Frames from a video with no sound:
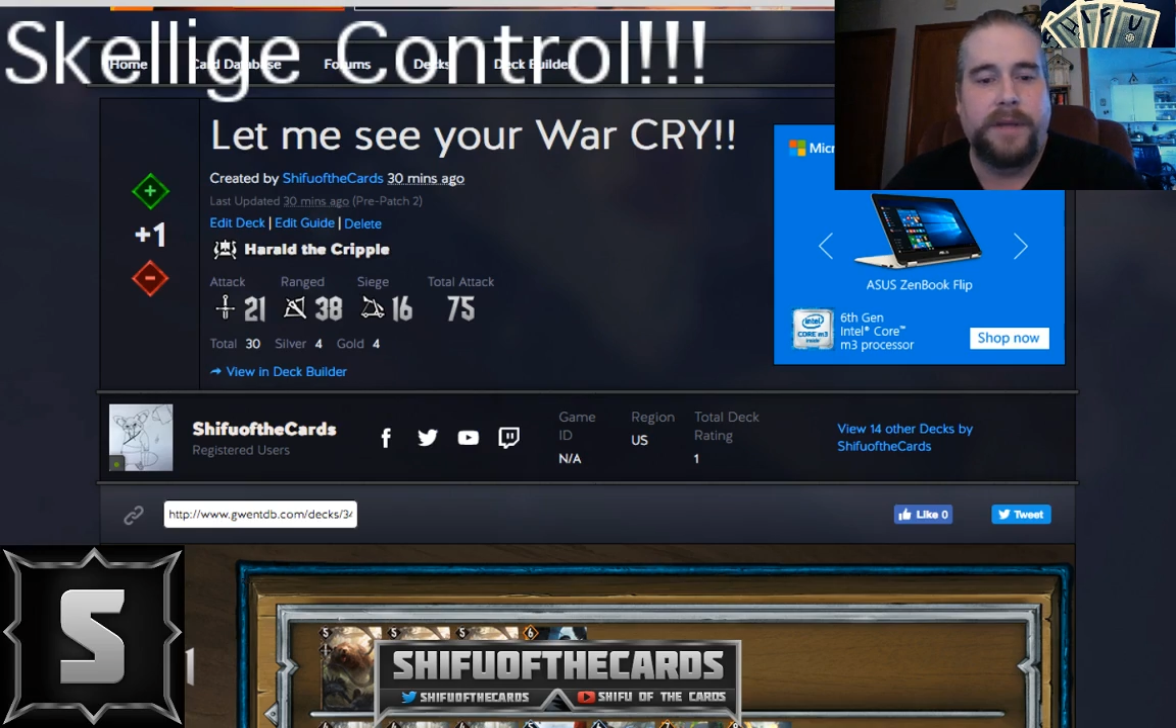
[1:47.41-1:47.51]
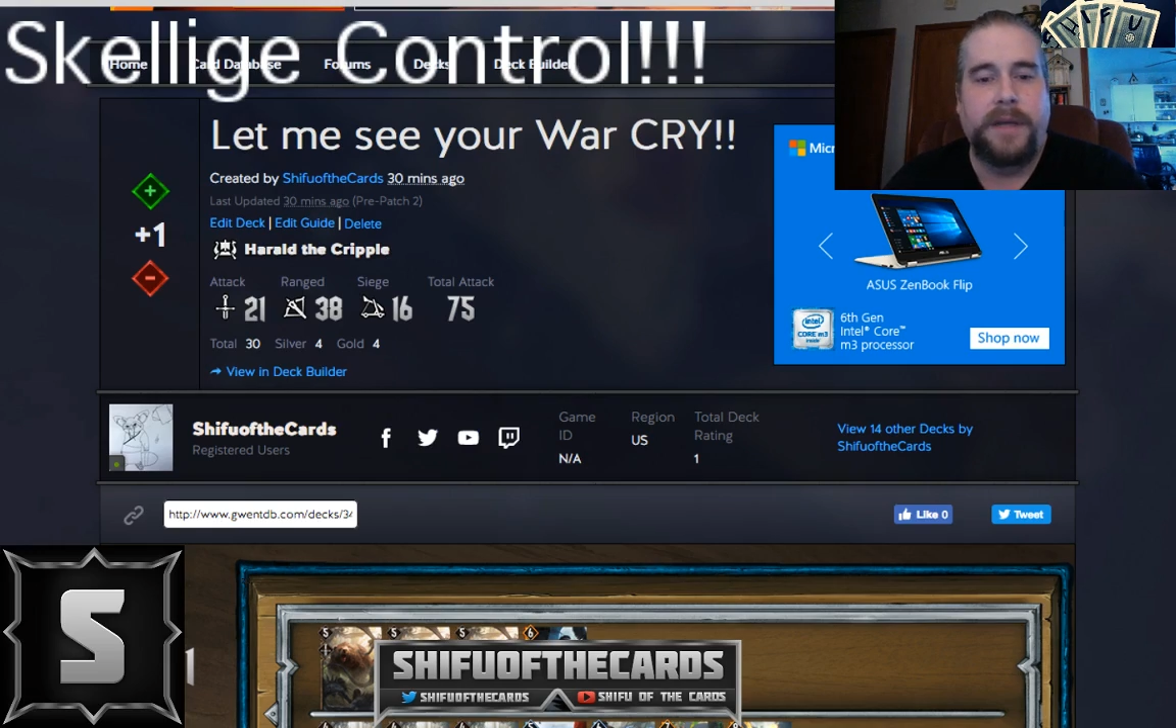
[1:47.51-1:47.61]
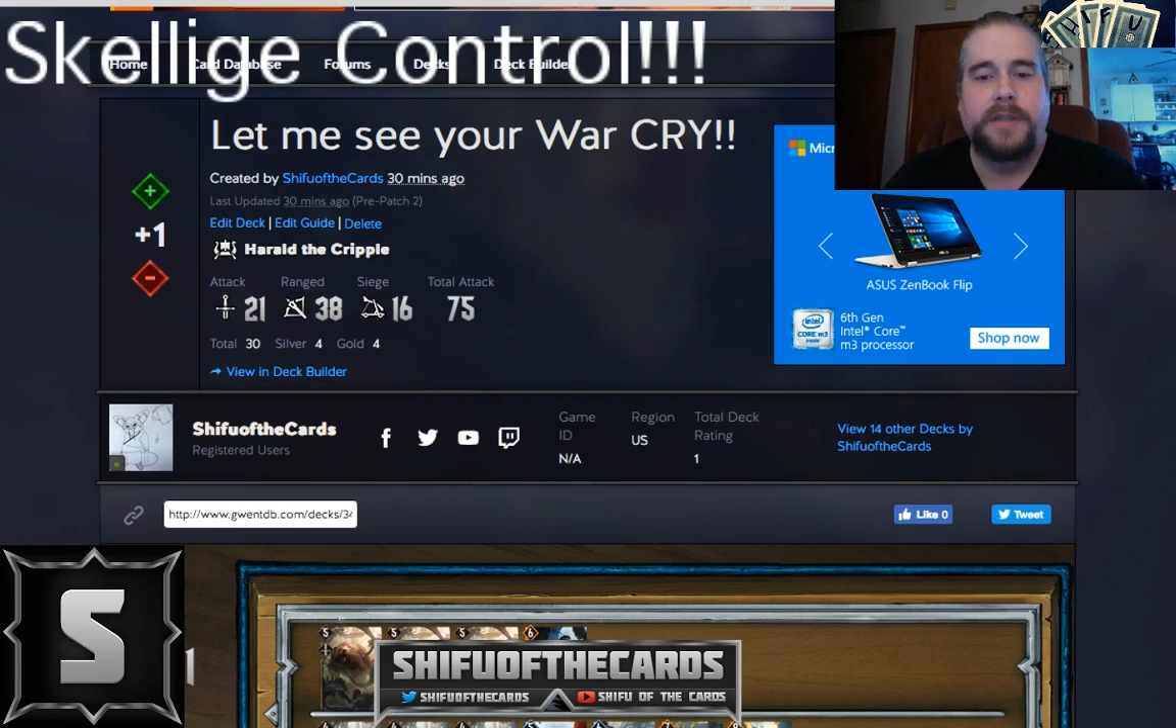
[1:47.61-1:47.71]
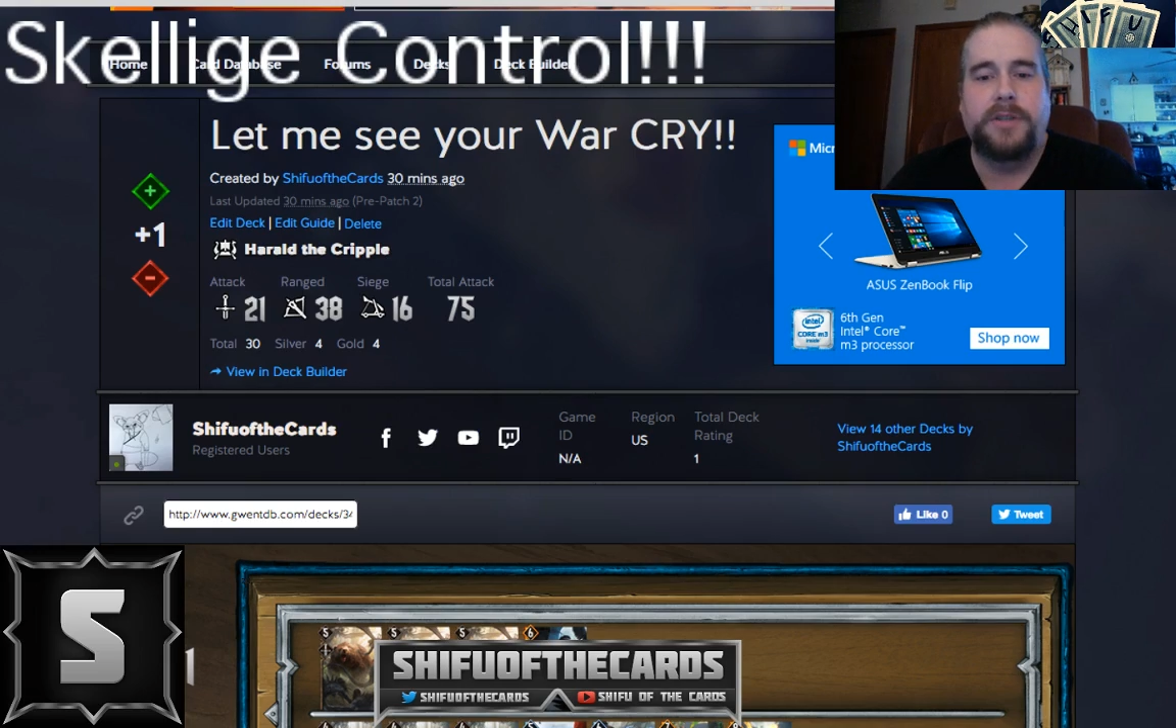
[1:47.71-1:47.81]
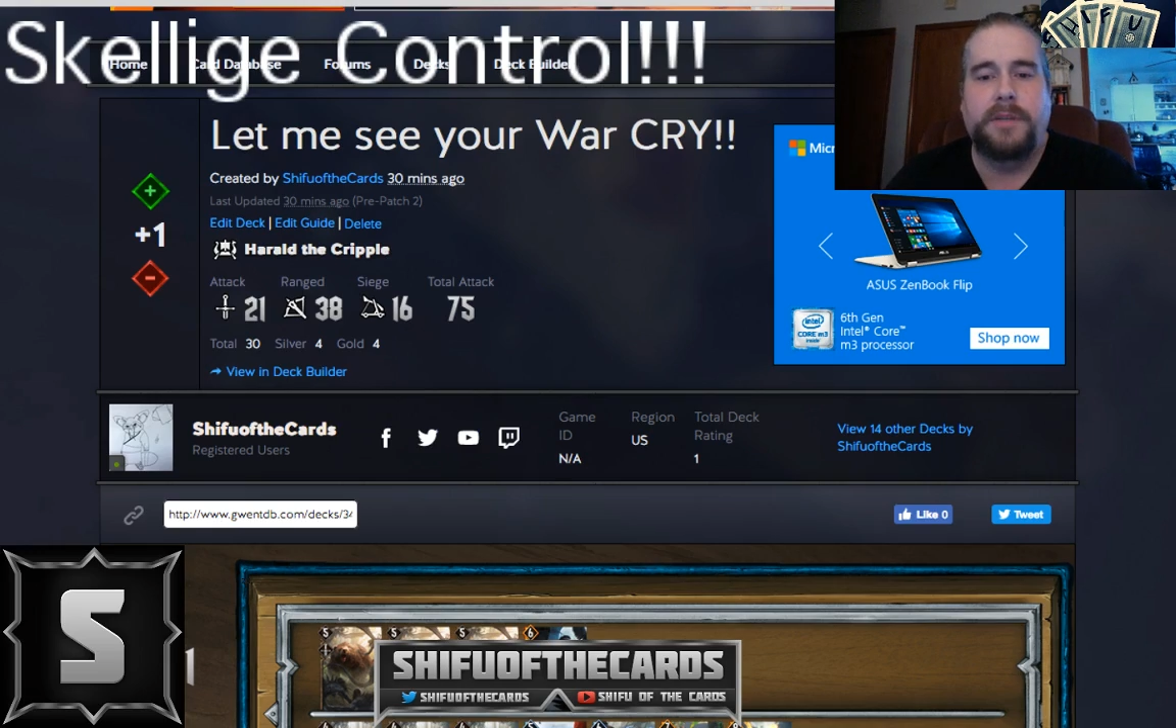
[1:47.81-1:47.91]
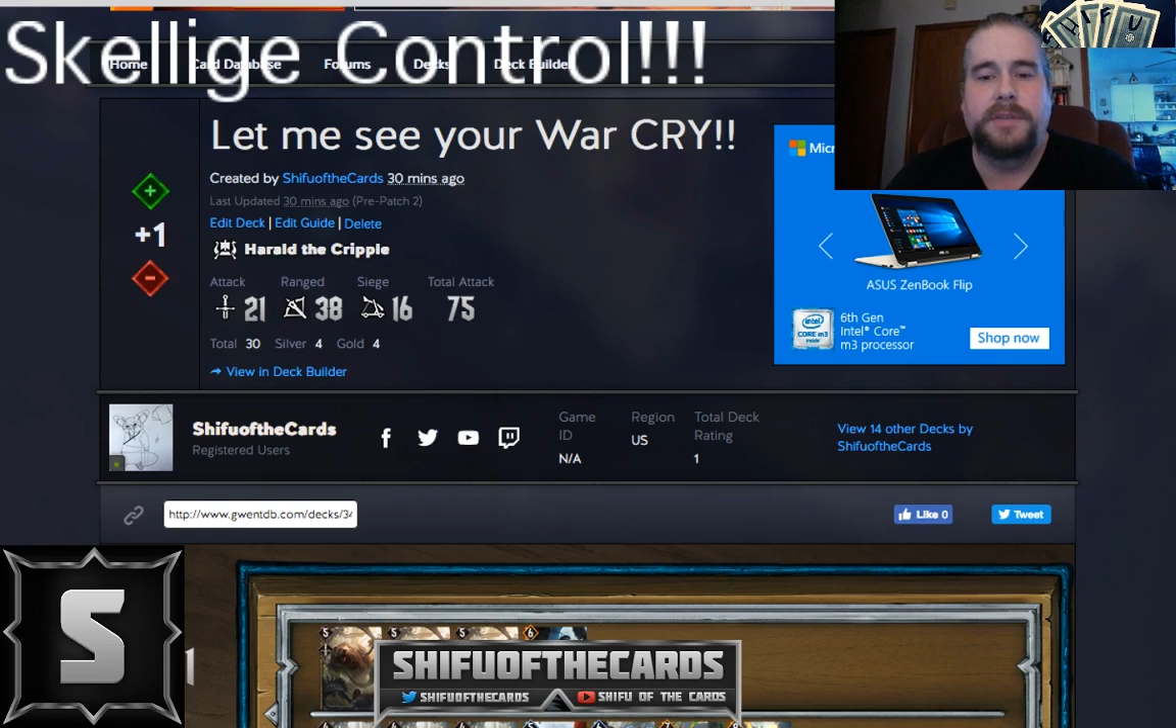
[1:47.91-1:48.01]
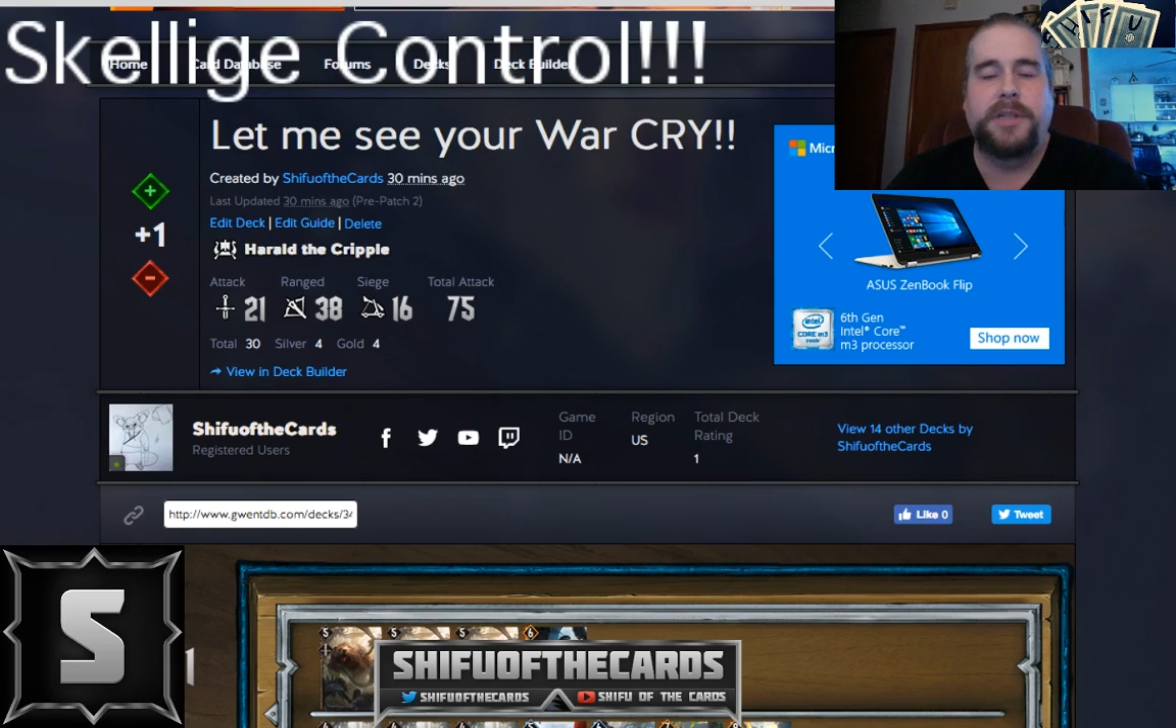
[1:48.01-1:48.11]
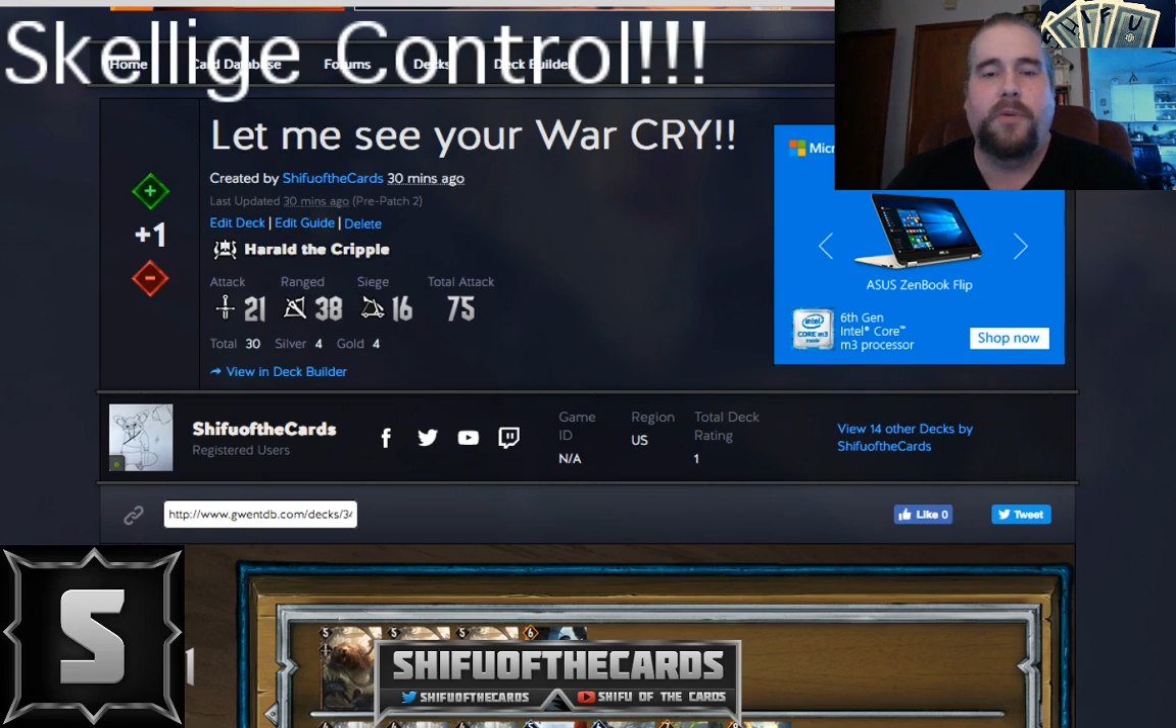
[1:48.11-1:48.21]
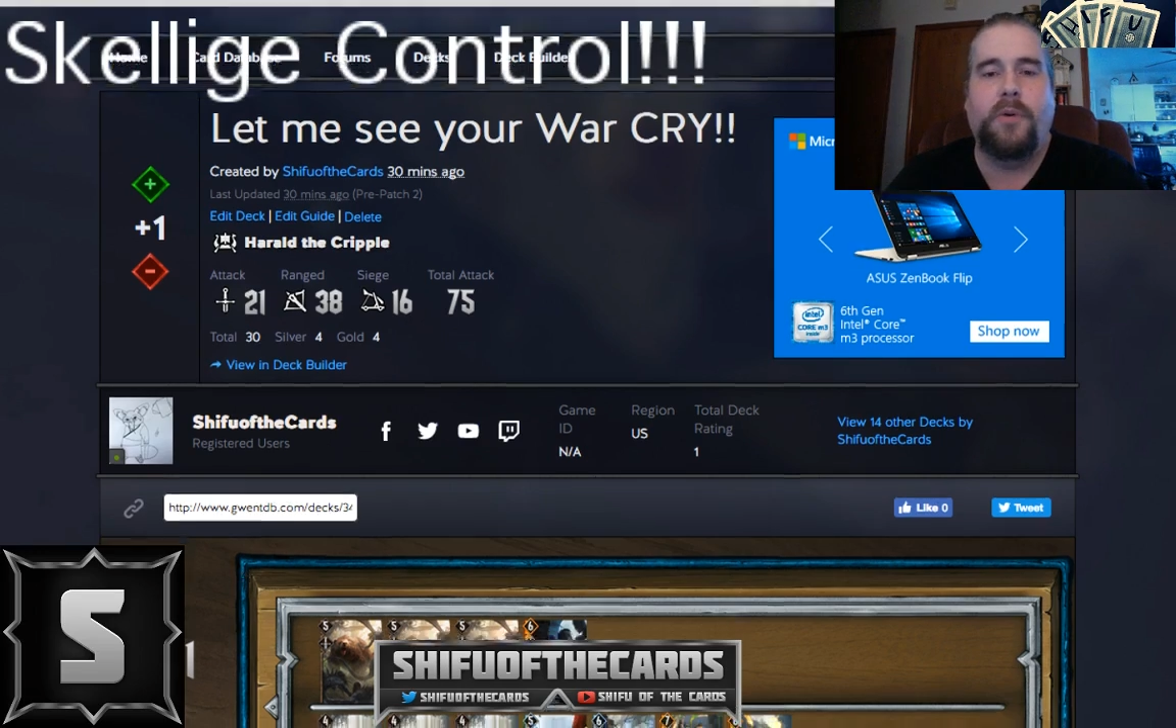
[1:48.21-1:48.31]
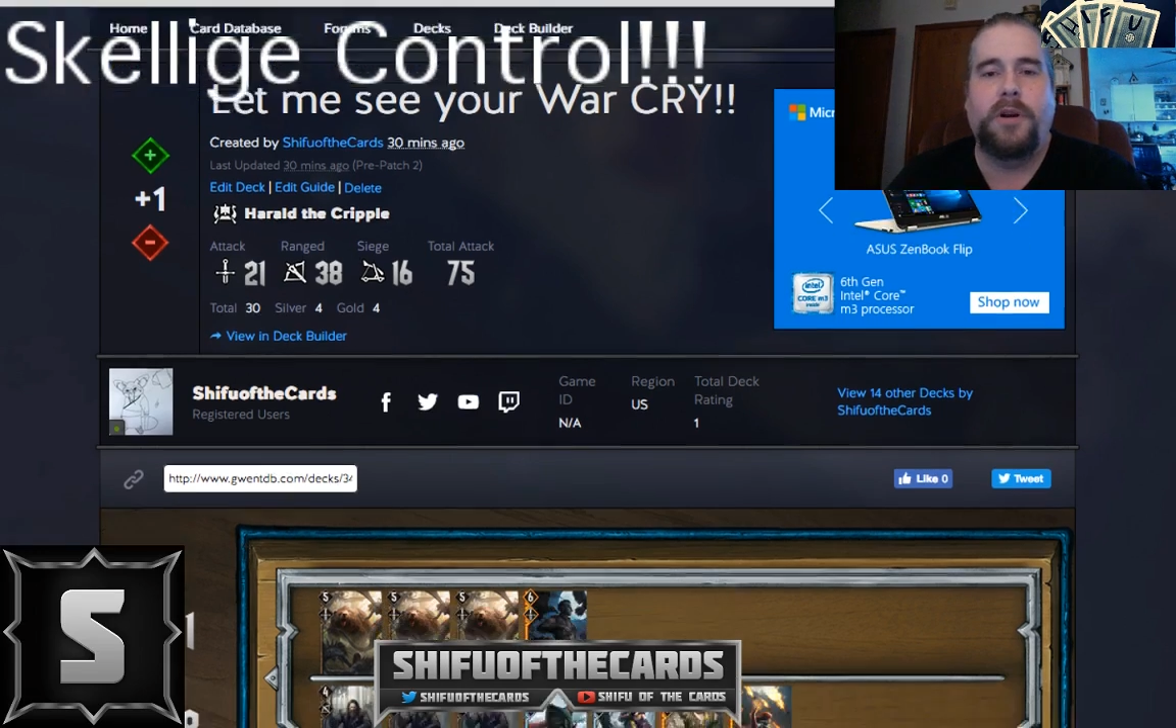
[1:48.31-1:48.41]
So let me see your
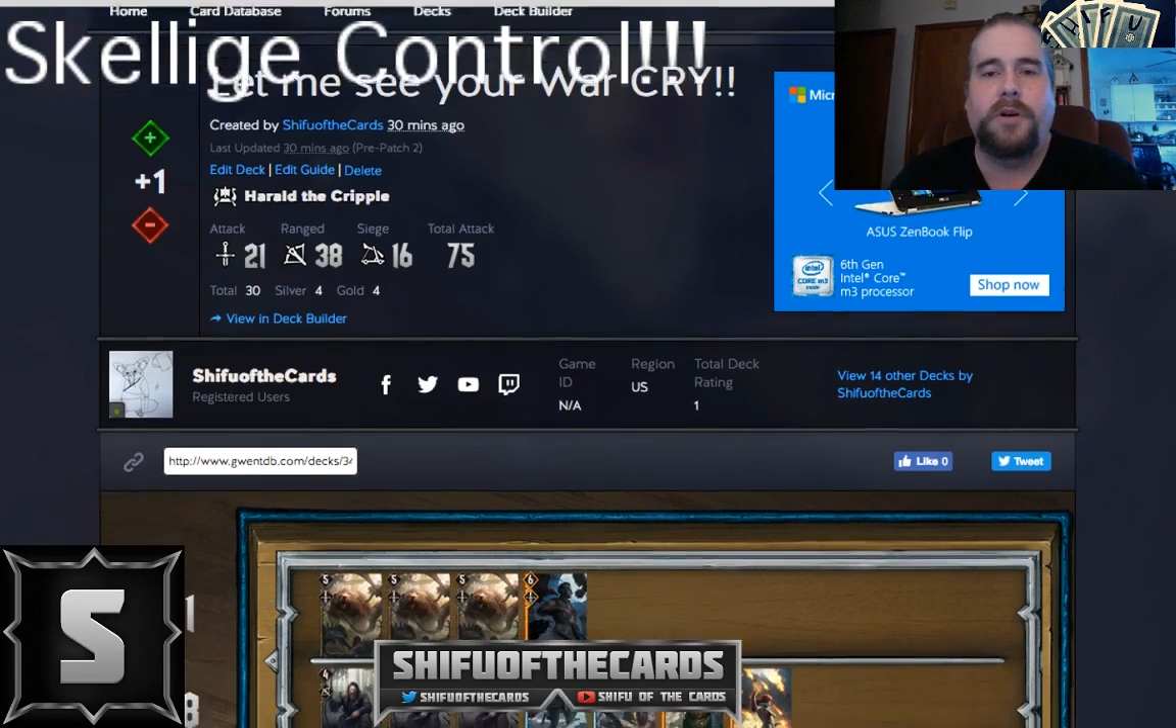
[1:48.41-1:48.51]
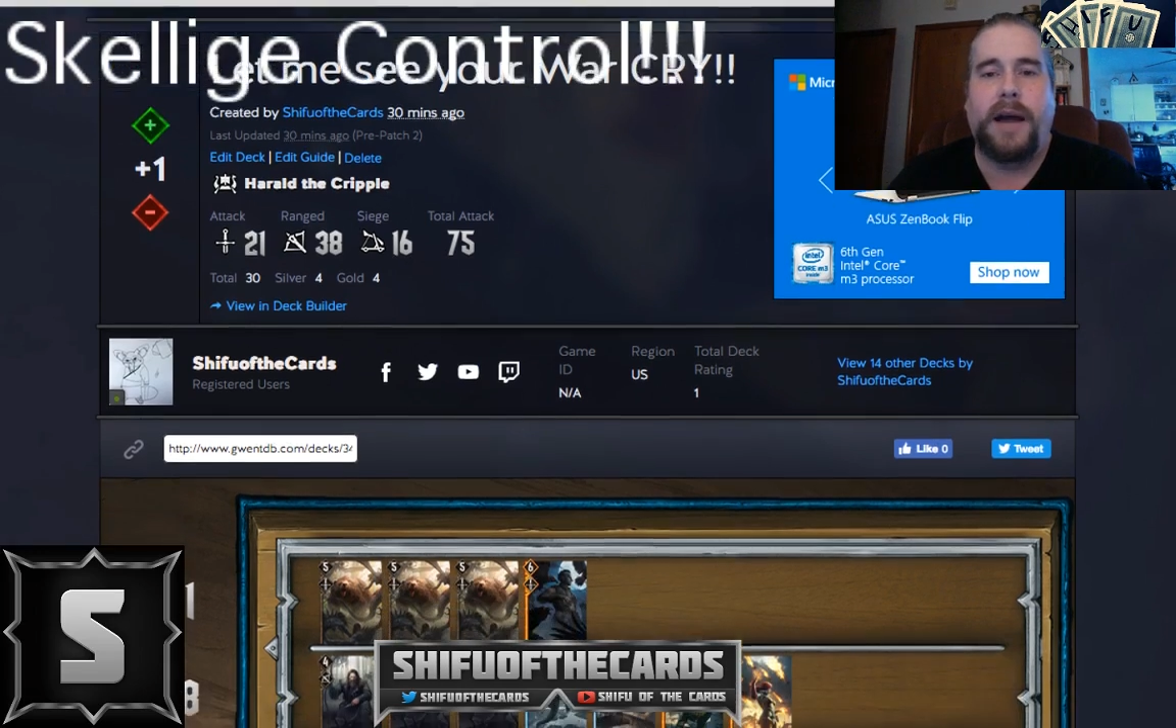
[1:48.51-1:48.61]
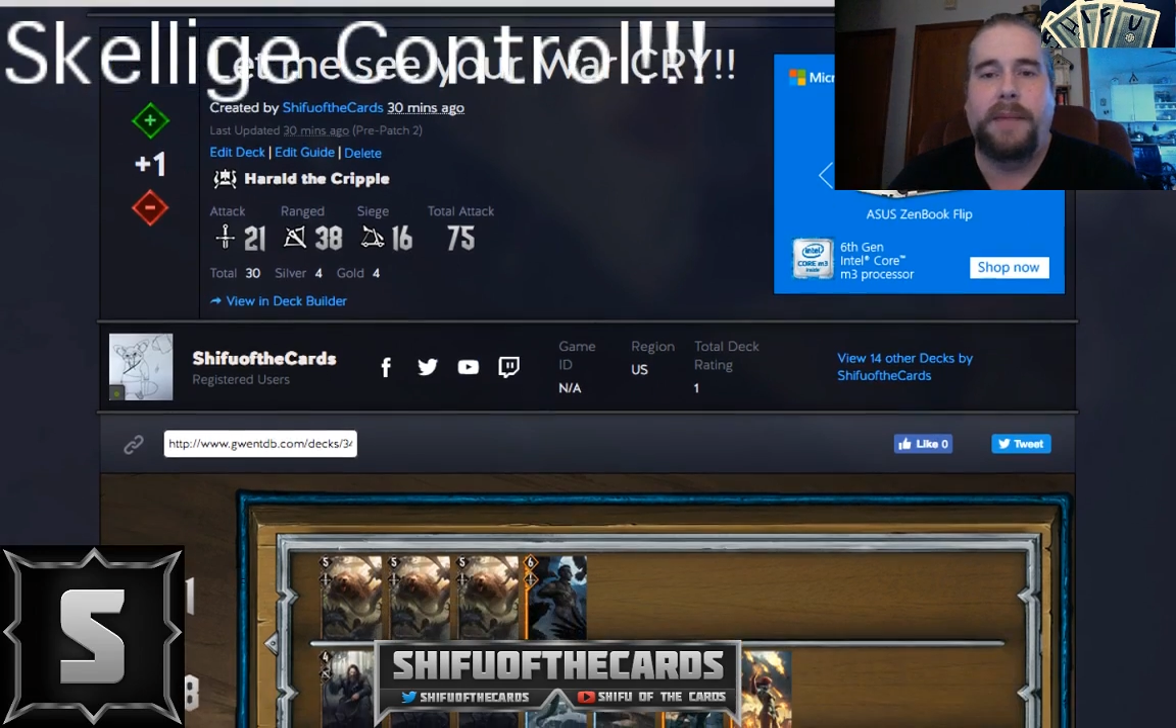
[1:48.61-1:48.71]
war cry,